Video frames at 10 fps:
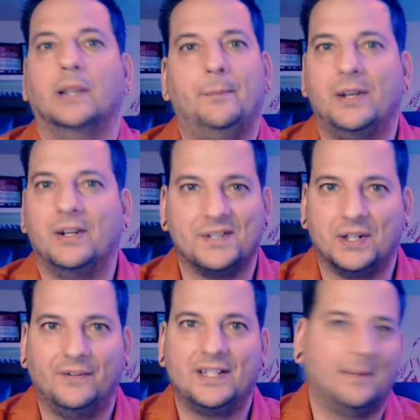in your
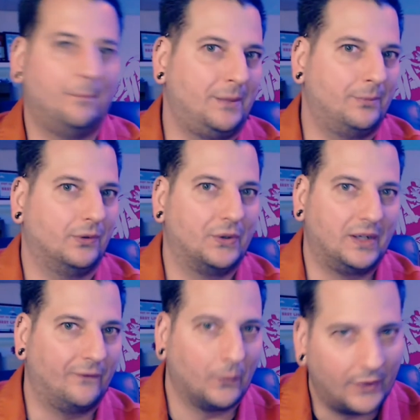service and people don't
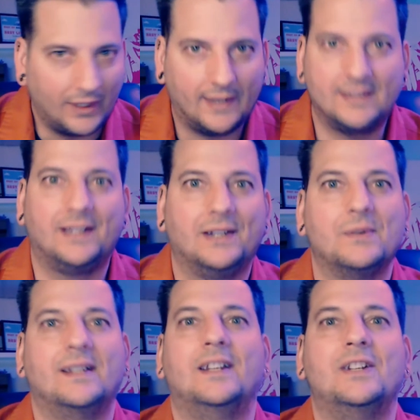even realize that there
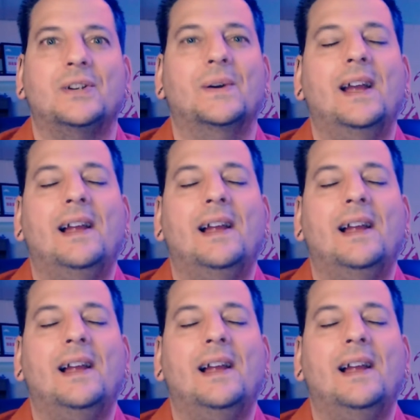was an issue,